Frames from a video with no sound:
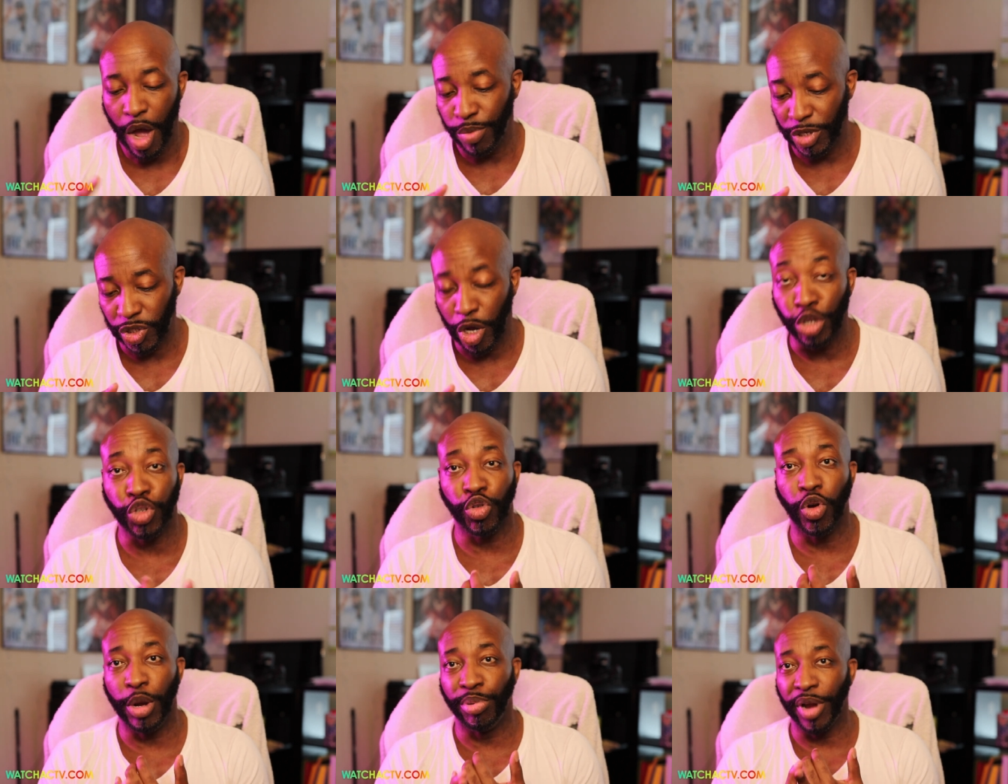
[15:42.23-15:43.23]
We saw
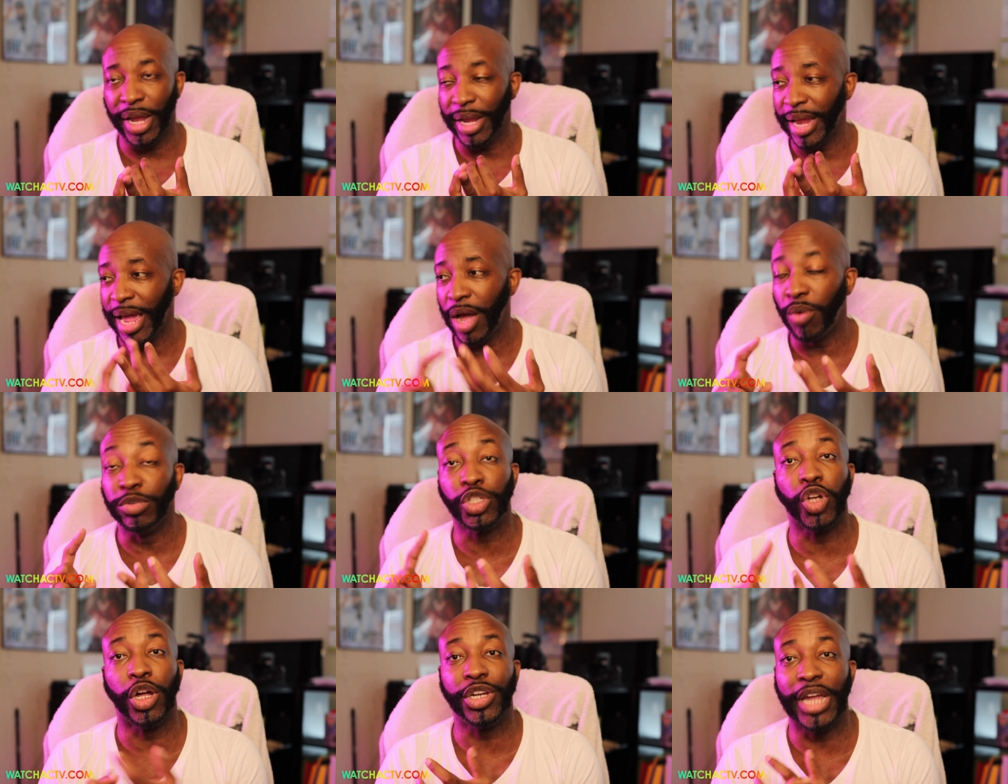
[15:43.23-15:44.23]
Troy breaking down. We
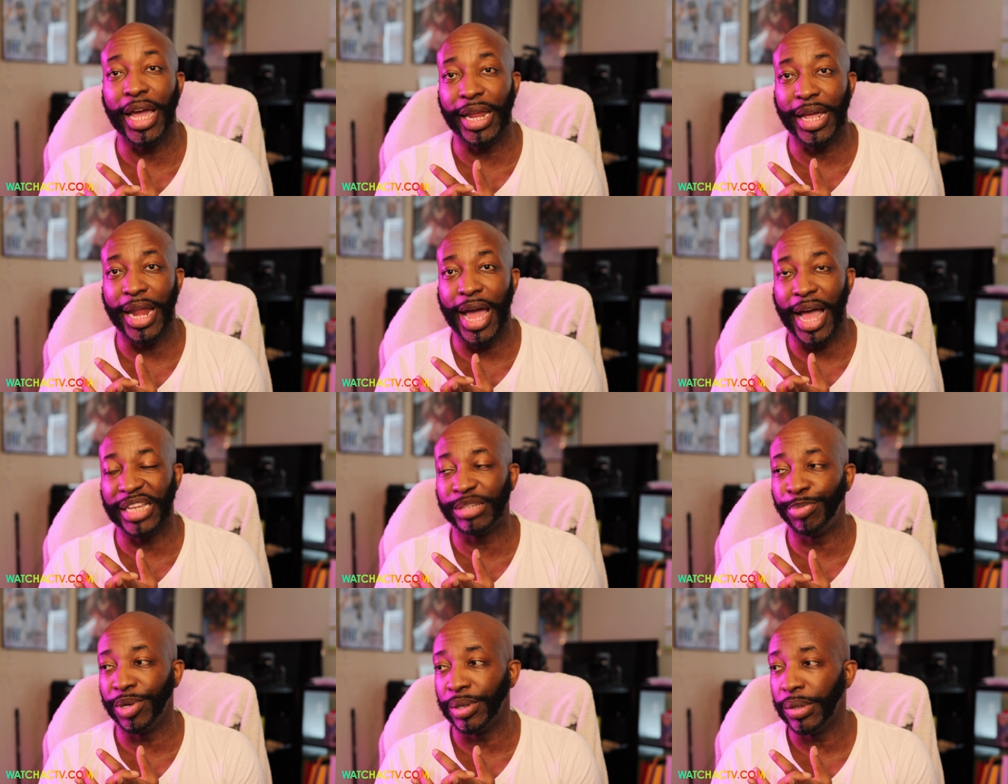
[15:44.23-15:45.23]
saw Danny in the
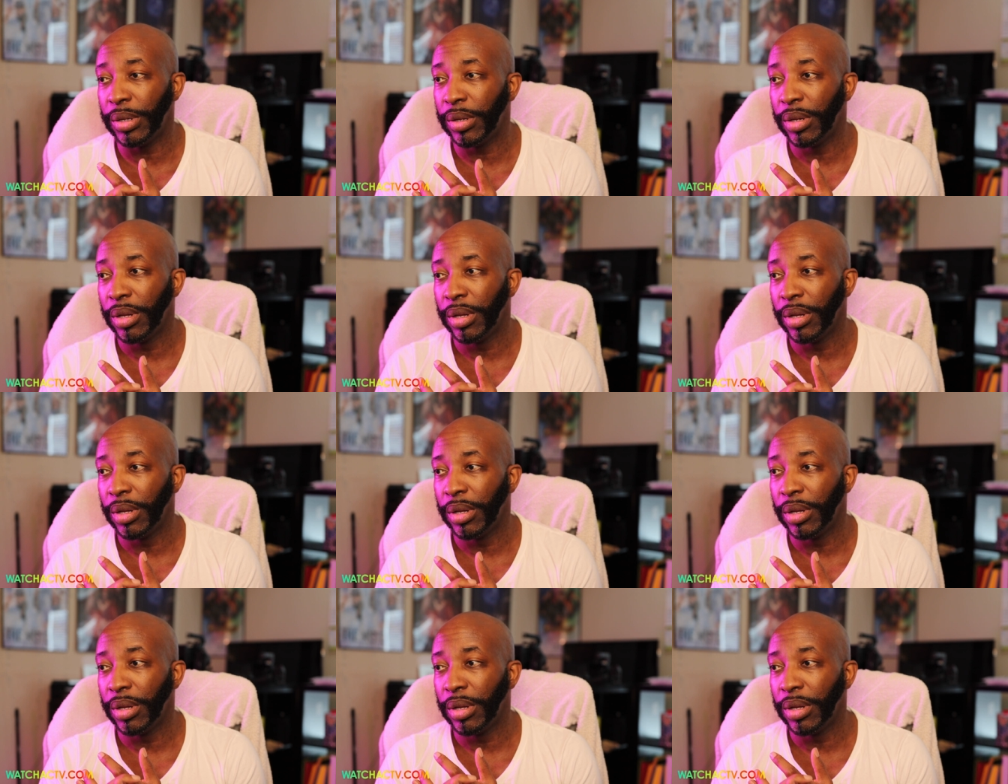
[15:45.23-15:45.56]
hospital.